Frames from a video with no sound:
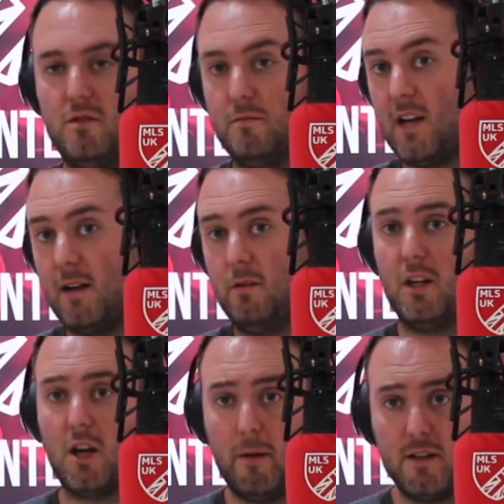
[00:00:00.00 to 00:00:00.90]
type them
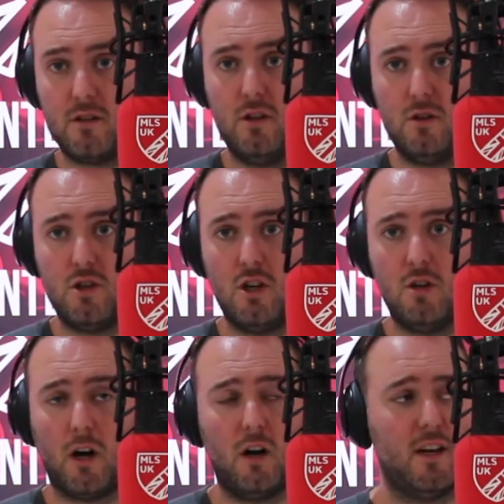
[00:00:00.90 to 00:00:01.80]
in the comments on
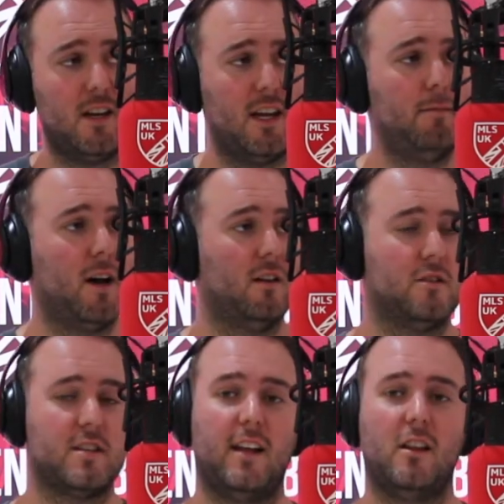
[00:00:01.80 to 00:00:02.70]
YouTube, or you can email
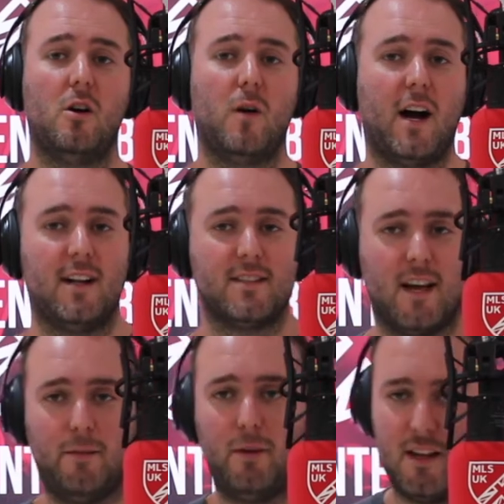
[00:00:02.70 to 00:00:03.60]
us
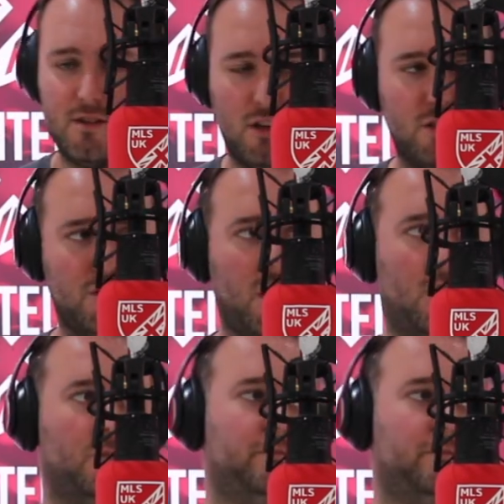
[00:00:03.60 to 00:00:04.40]
hello@mls.show.